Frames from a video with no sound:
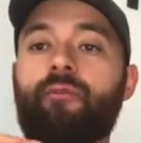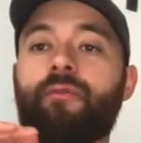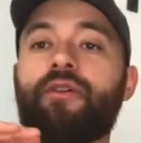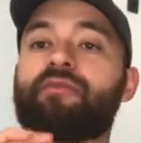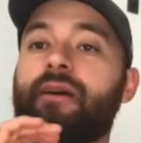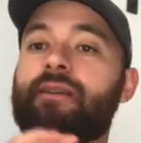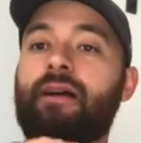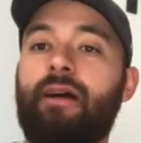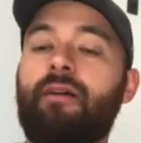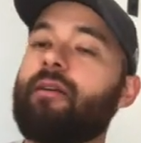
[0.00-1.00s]
use my
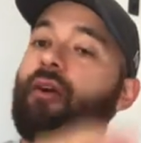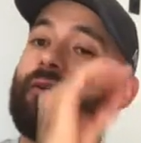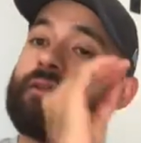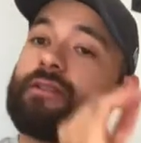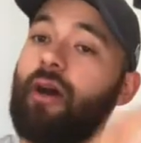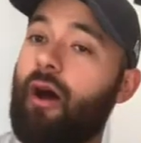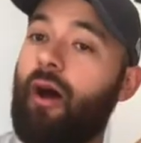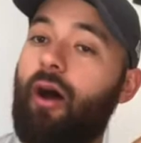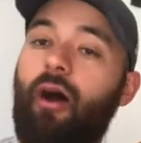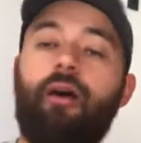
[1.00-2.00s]
tongue to go
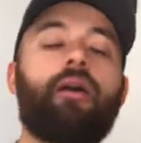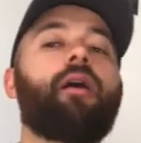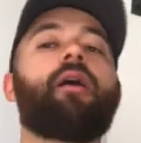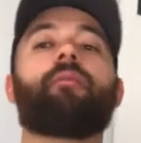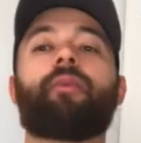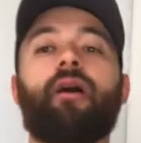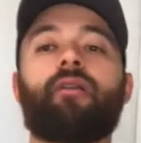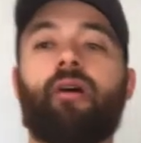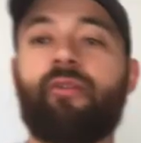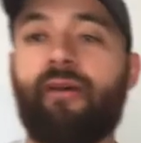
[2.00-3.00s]
ta, but
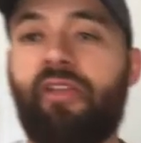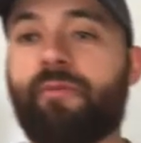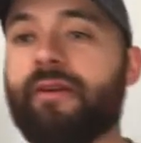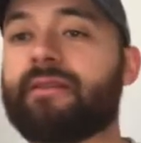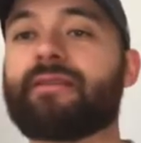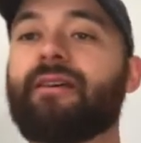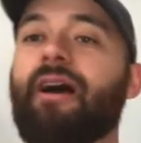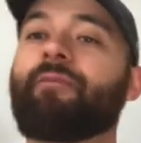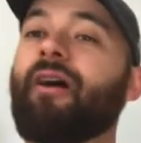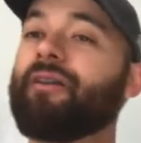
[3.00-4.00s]
on the mouthpiece,
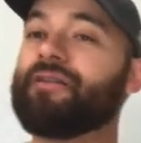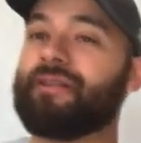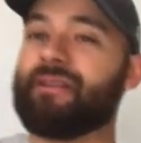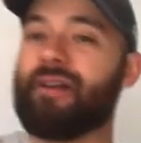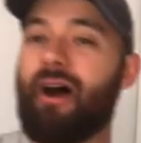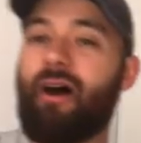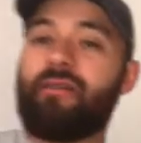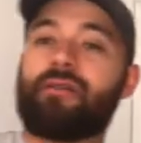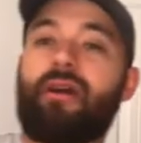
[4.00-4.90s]
I'm not using ta.